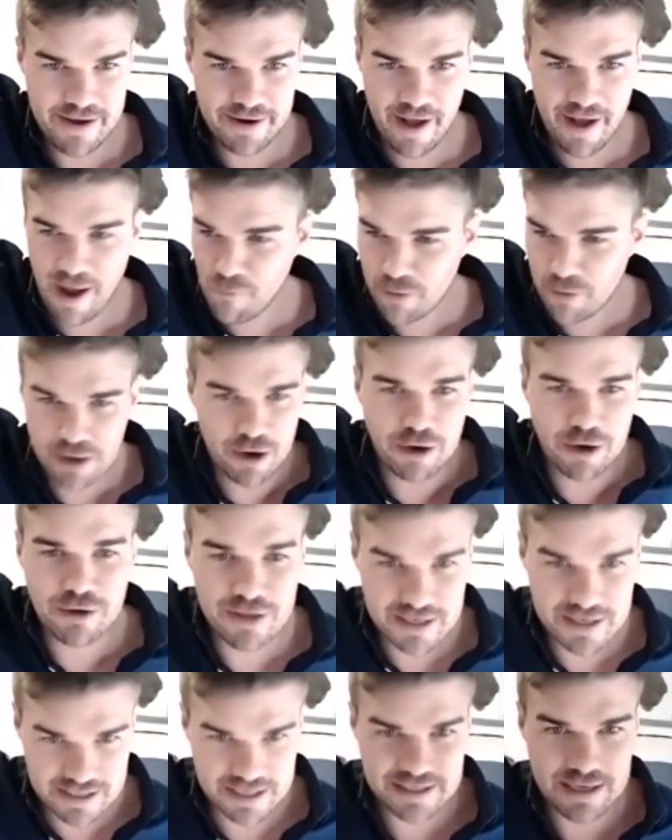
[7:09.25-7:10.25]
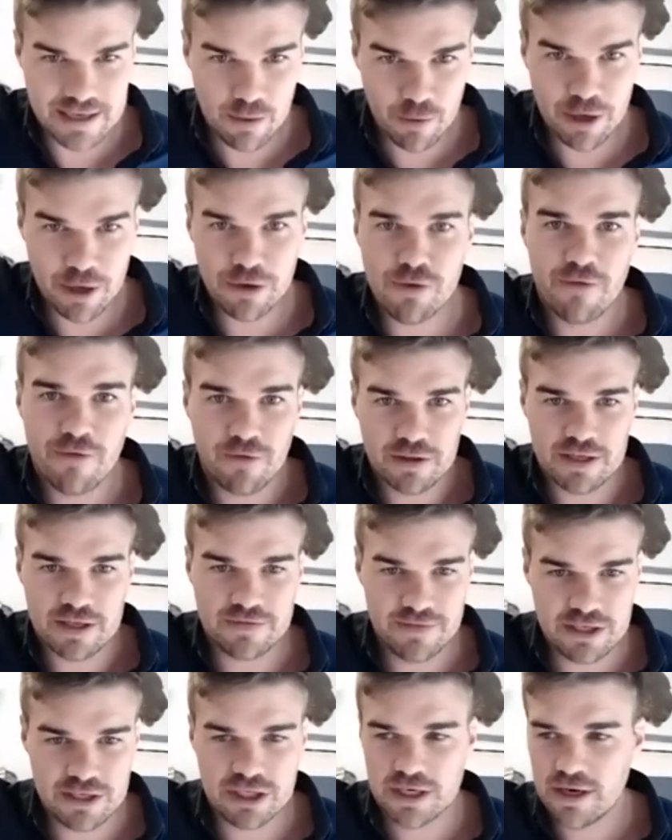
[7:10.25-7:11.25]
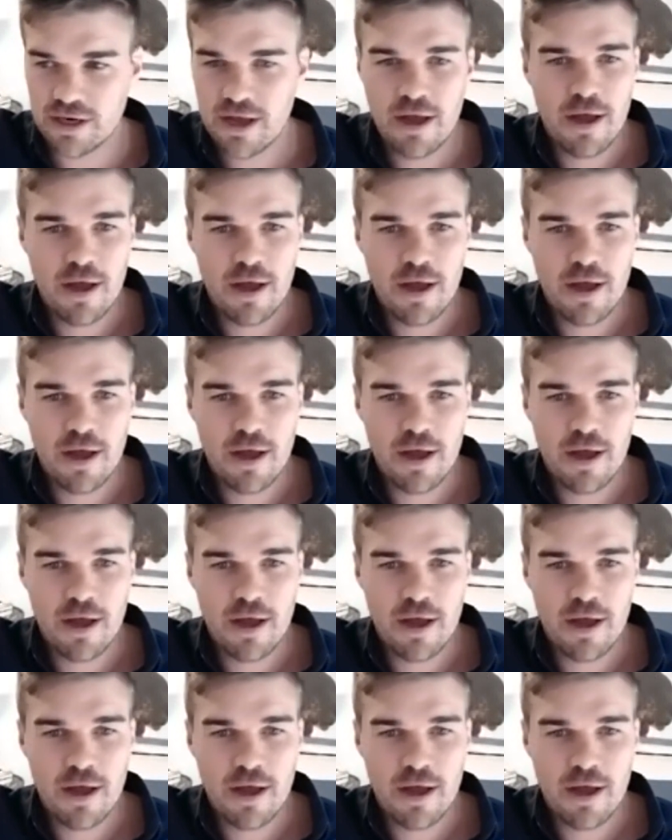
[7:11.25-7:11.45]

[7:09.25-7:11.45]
I want to go do these things I want to do. I've got this vision.